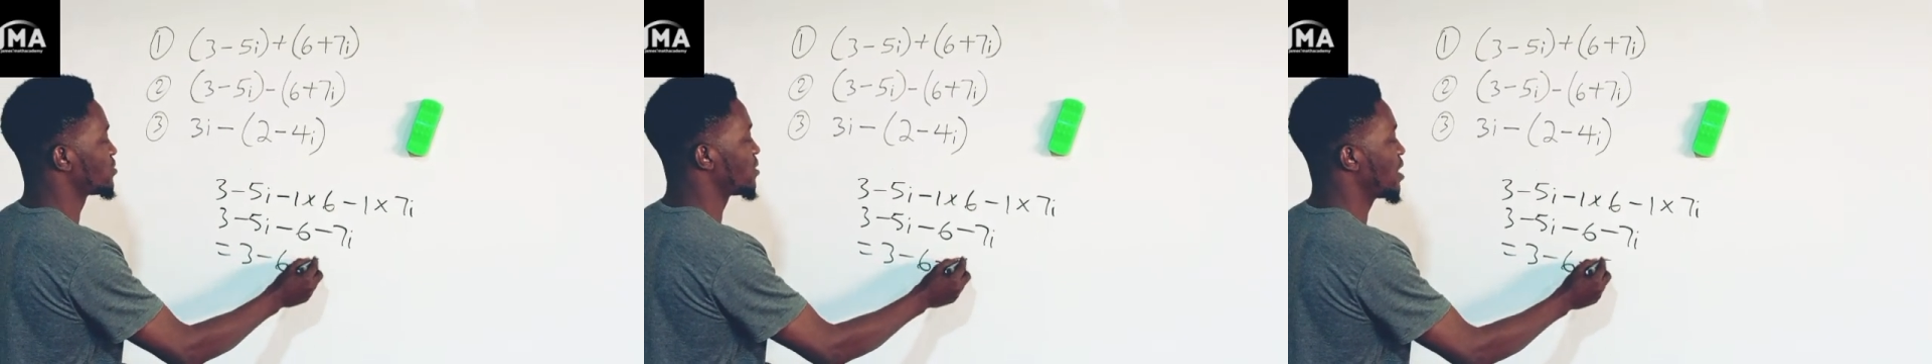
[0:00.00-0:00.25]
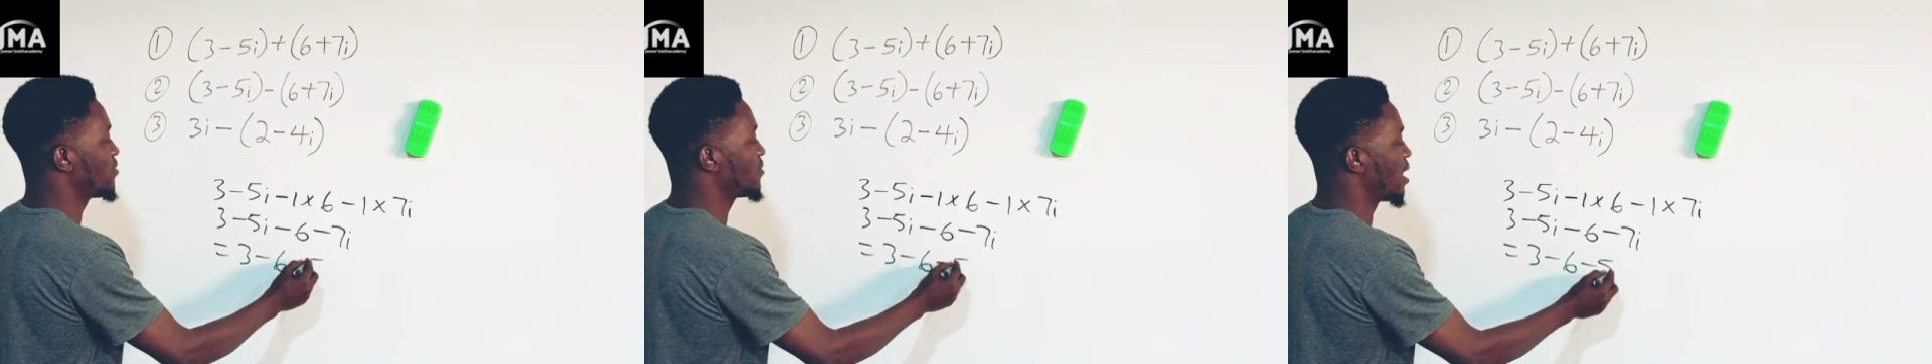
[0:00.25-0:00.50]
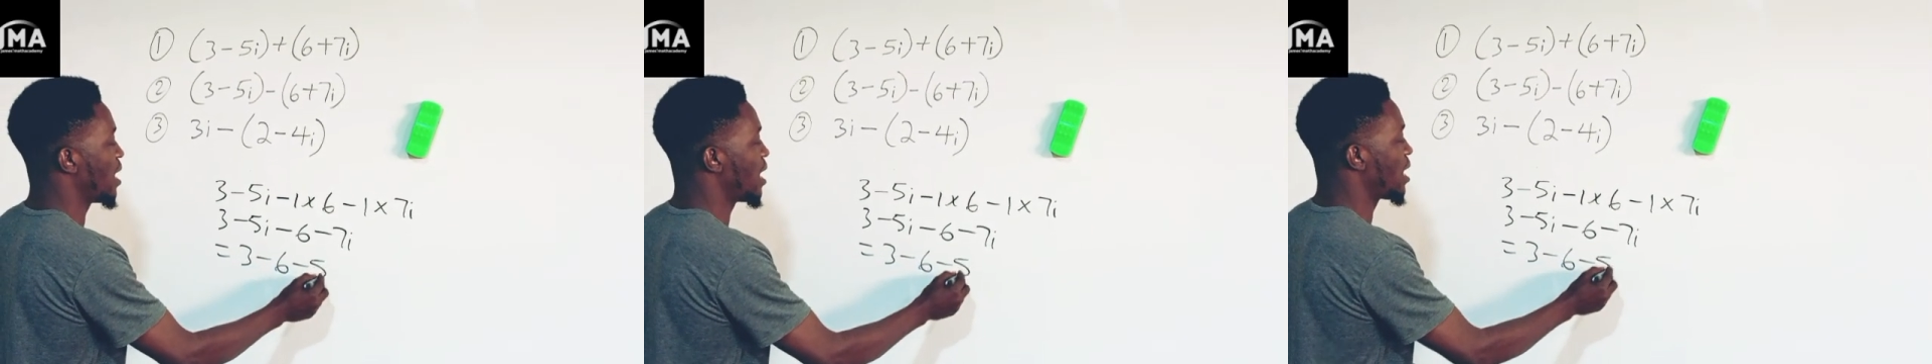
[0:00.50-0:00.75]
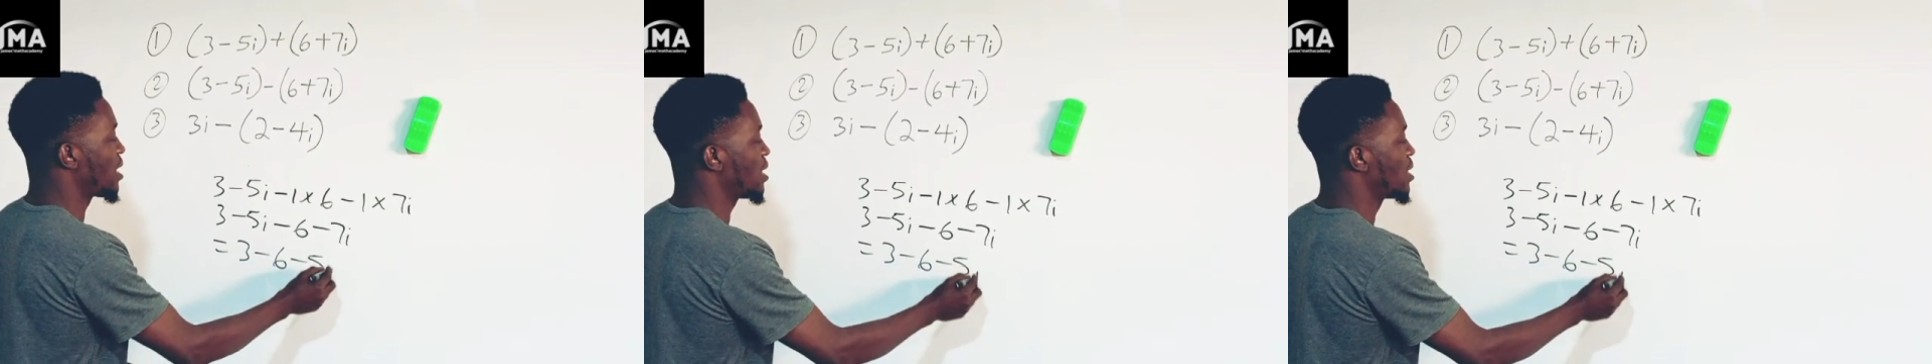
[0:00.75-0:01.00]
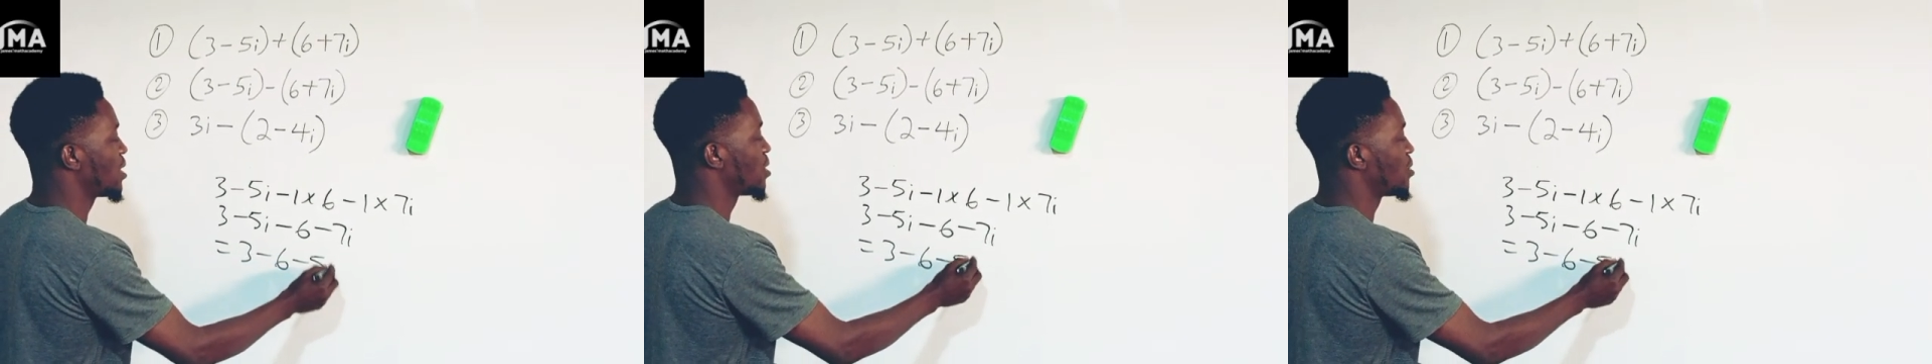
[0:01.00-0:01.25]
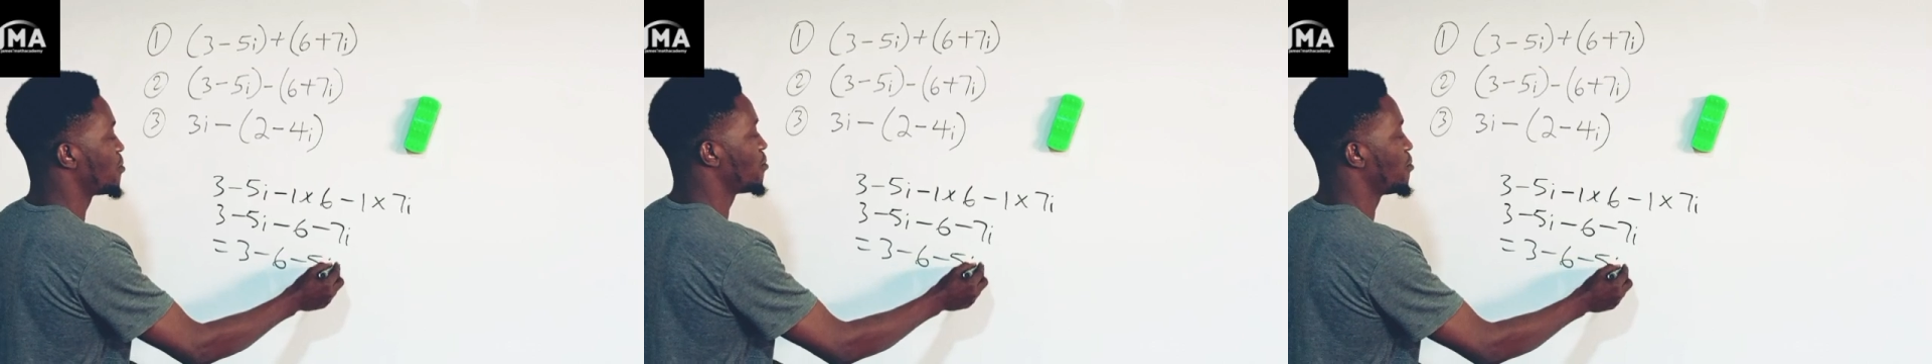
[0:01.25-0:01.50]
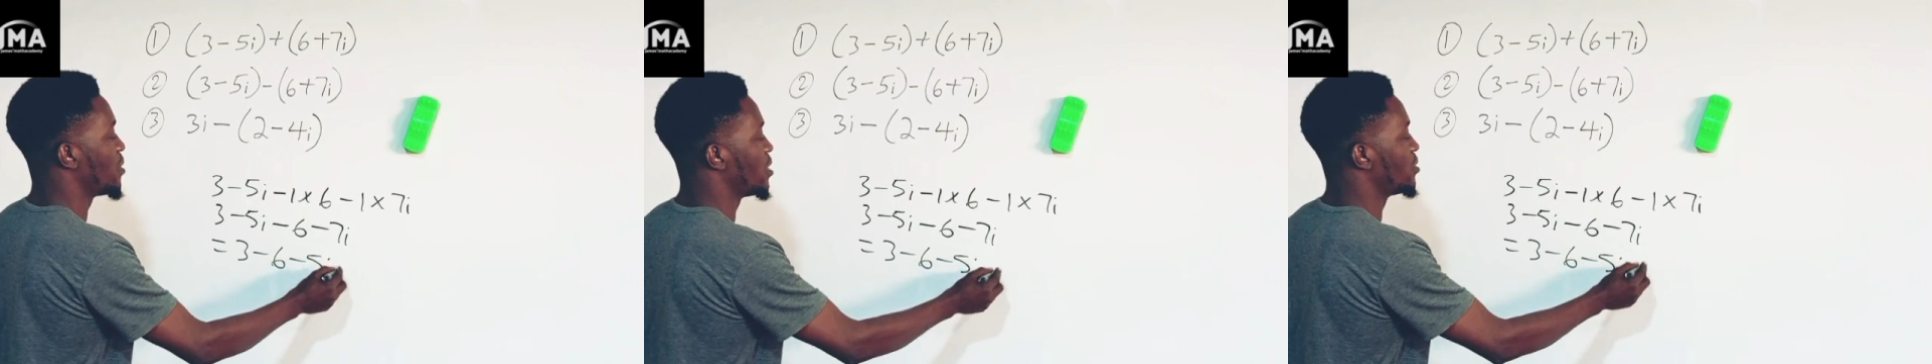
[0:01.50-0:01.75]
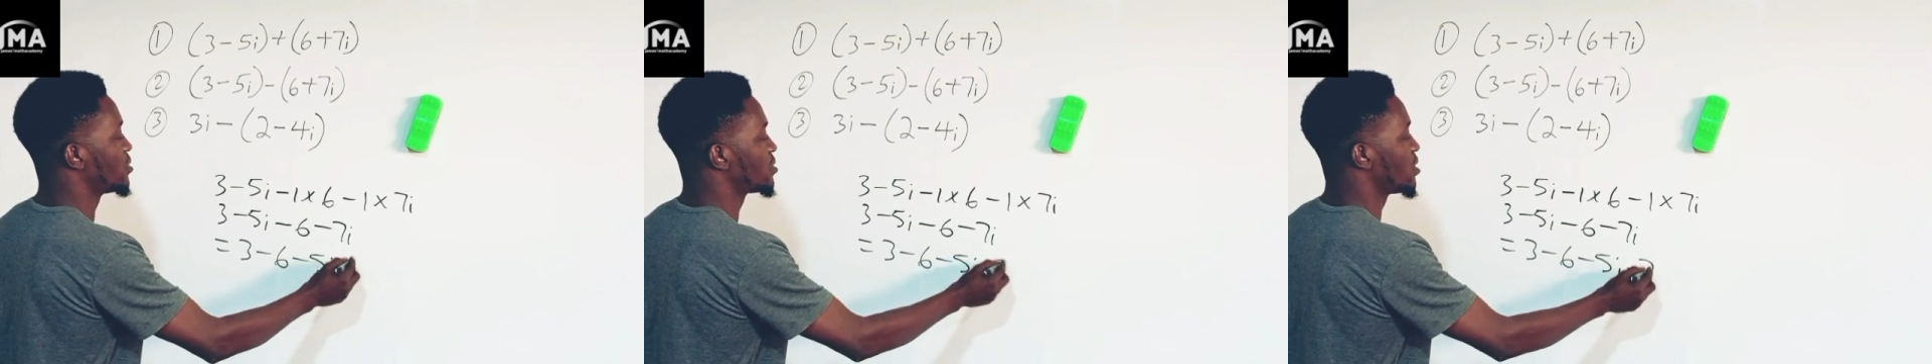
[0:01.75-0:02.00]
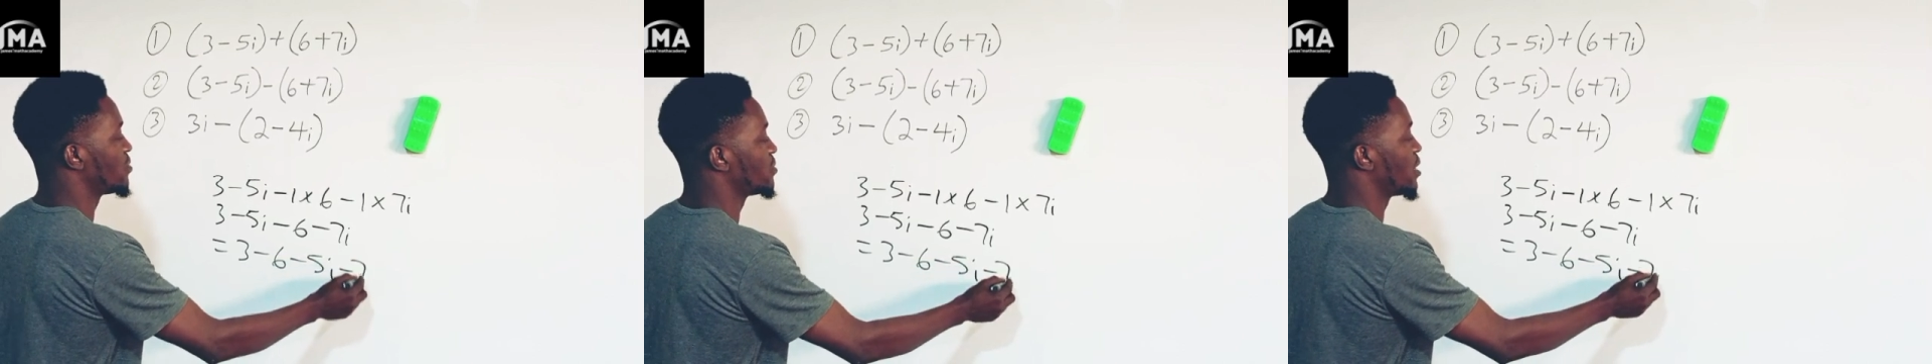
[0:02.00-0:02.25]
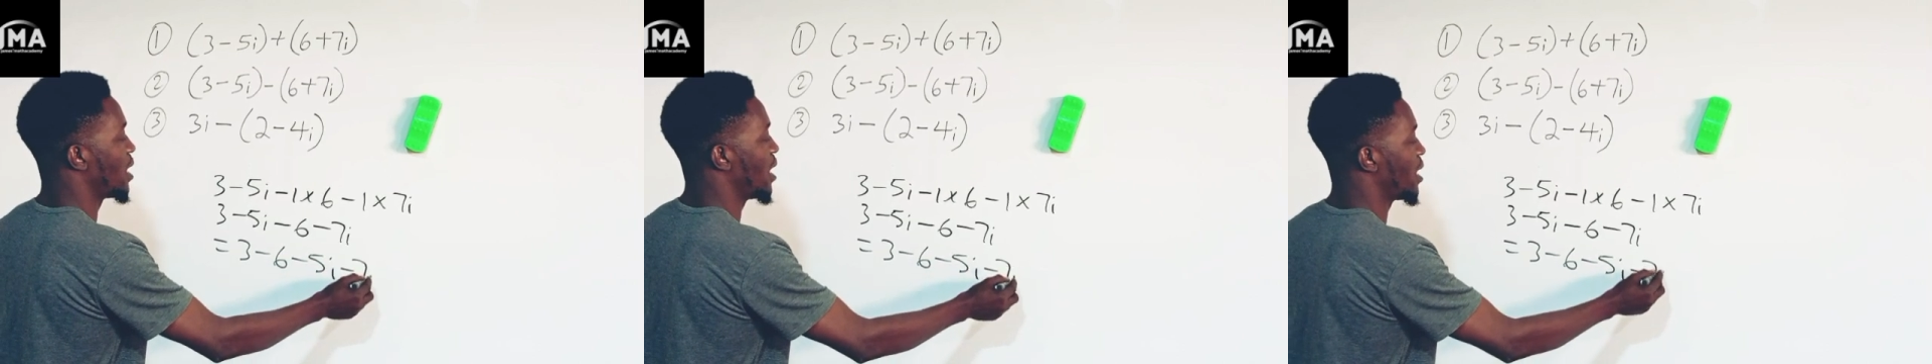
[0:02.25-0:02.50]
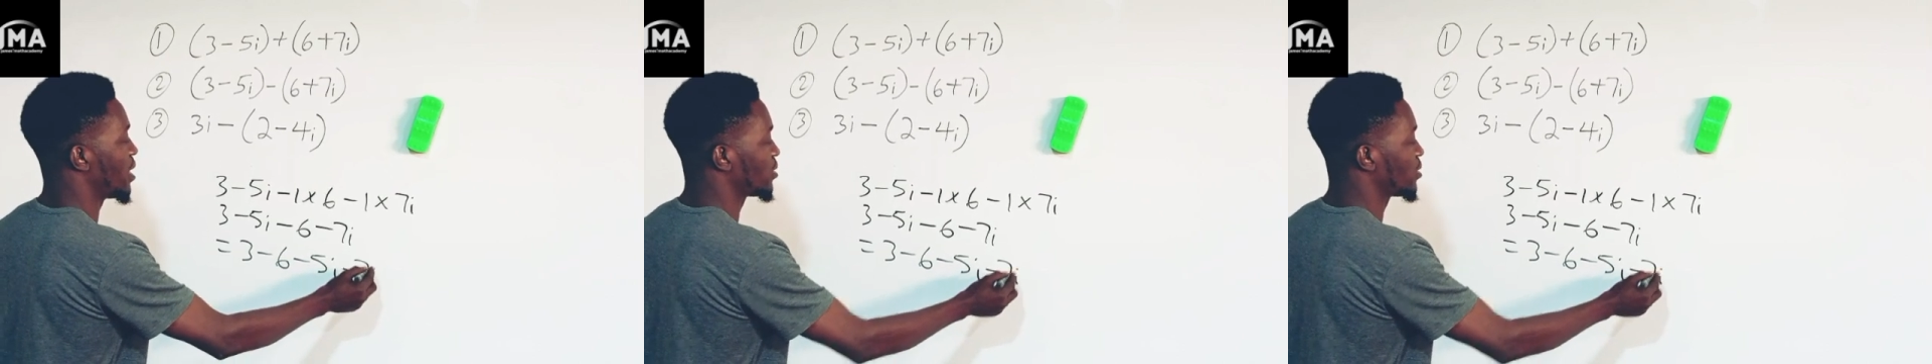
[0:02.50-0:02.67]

5i minus 7i.